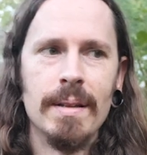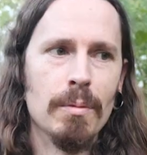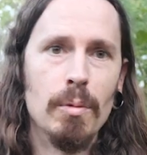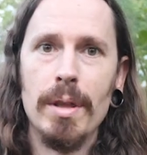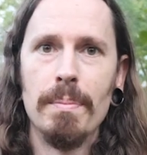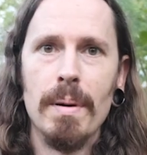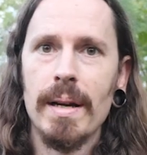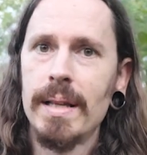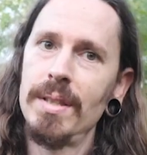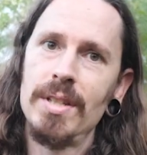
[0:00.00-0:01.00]
with a
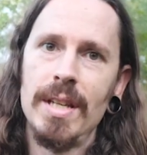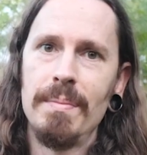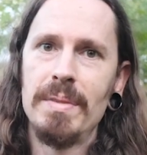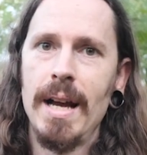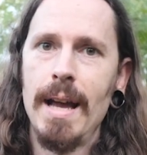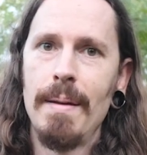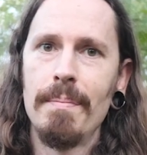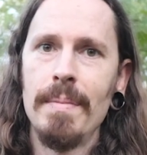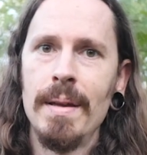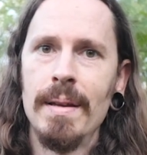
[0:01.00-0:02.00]
buck at the same
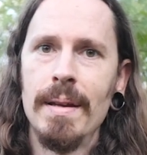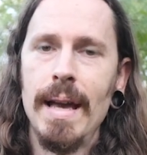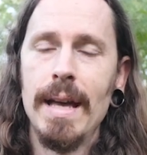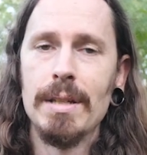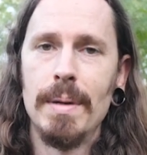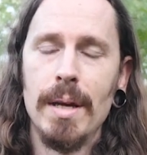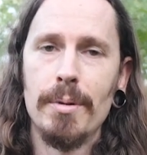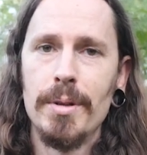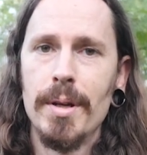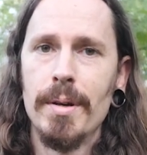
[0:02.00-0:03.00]
time as my
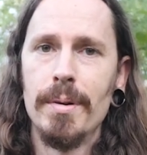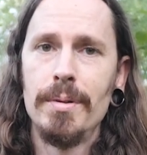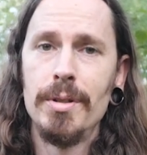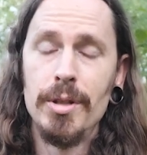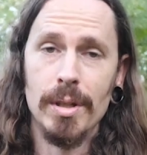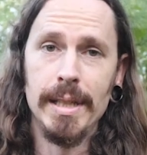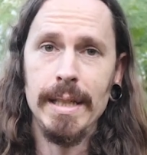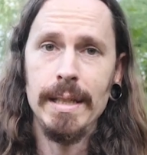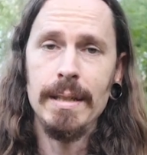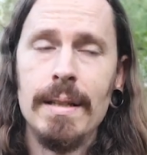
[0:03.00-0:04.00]
other doe,
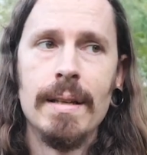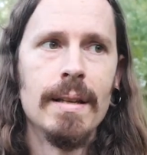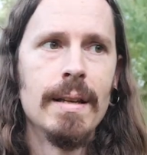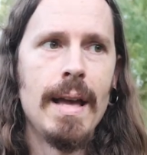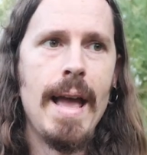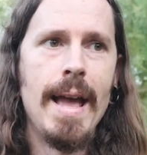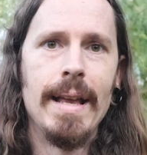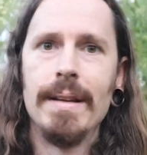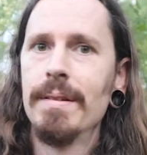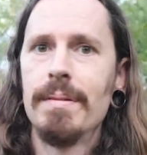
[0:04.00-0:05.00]
Jolene,
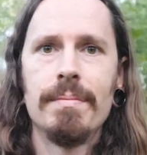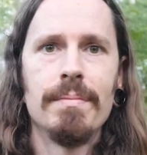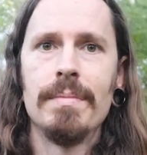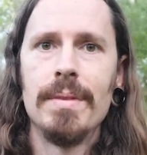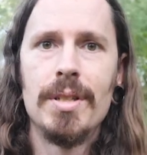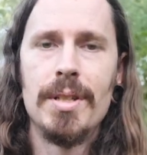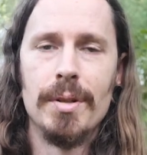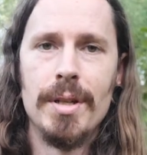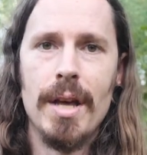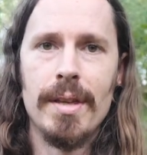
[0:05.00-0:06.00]
and
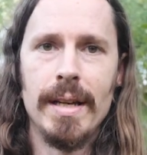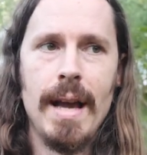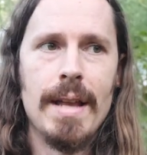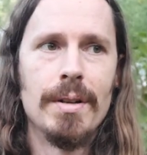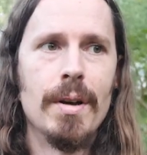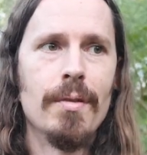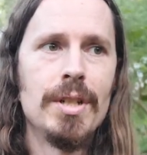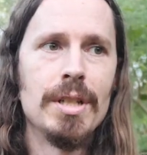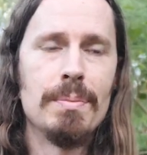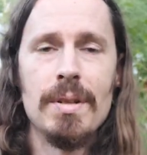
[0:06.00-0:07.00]
still nothing. I don't know if
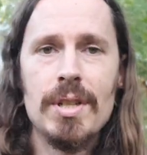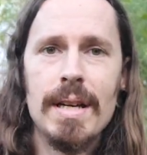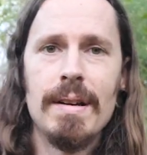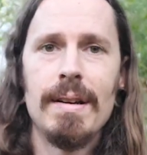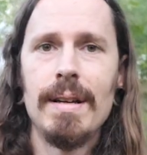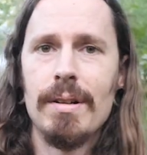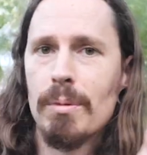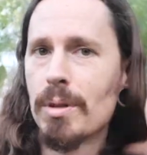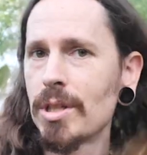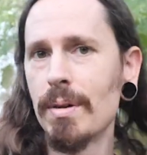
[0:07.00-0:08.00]
she's miscarried or
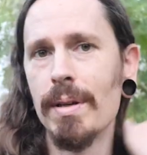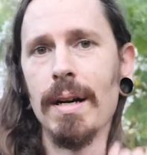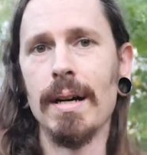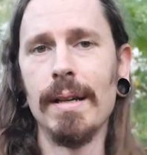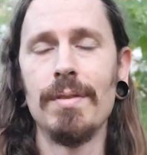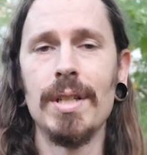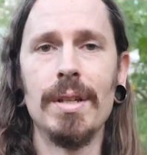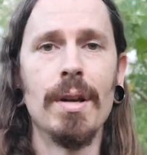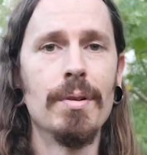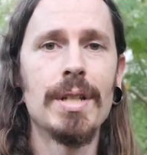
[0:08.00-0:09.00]
what's going on. I've
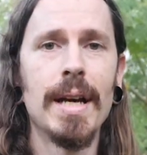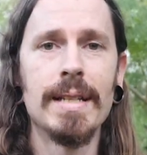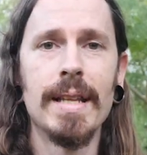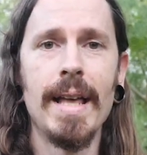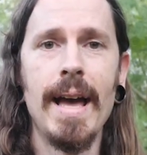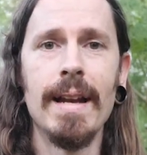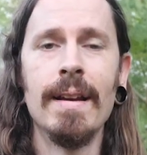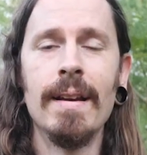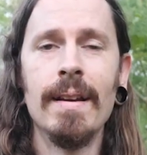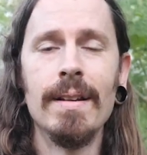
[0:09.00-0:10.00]
seen no signs of that.
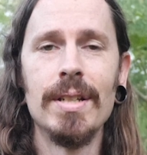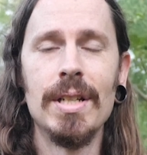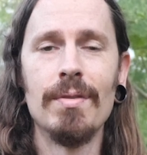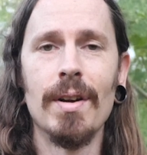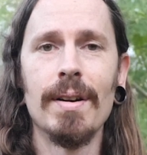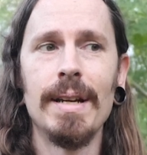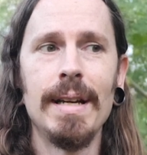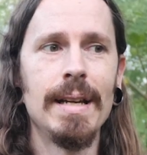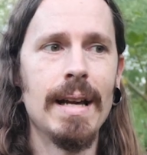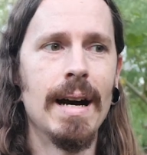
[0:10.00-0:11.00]
She's
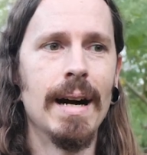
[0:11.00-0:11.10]
very